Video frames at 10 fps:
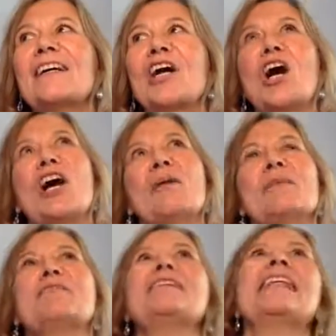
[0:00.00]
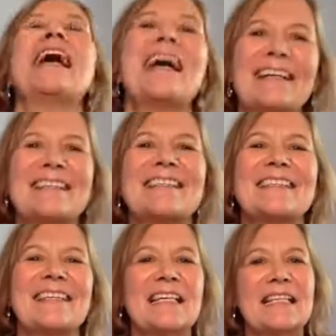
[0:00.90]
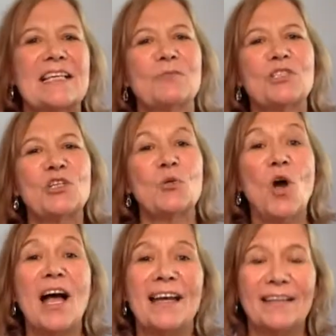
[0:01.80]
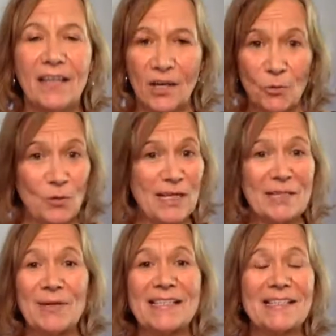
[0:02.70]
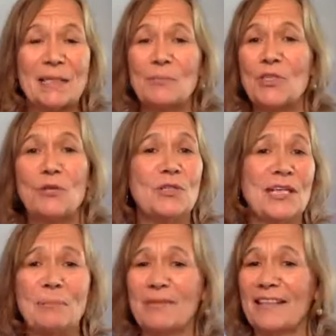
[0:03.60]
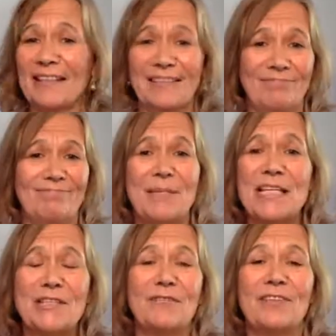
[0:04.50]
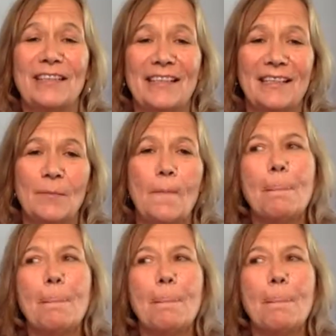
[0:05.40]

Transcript: Calm and relaxed. That's what you want. Why do I sleep so deeply, peacefully?